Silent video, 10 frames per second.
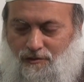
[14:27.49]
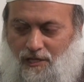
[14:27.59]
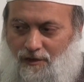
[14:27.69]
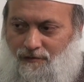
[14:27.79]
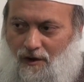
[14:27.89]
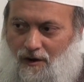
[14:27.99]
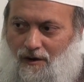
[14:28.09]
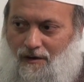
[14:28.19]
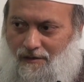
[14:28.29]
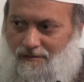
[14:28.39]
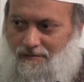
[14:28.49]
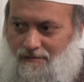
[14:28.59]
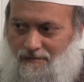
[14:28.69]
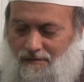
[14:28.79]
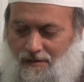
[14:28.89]
safeguard
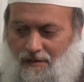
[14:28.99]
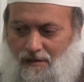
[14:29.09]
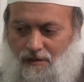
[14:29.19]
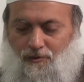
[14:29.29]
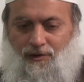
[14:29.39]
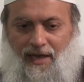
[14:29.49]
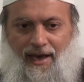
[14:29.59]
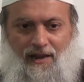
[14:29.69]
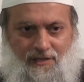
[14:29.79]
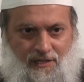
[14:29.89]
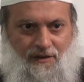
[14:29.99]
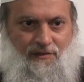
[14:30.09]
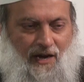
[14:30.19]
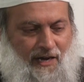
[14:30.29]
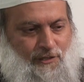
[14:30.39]
the reality
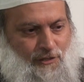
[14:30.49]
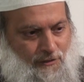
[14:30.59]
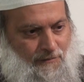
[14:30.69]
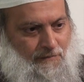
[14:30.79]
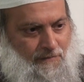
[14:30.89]
of the Hajj.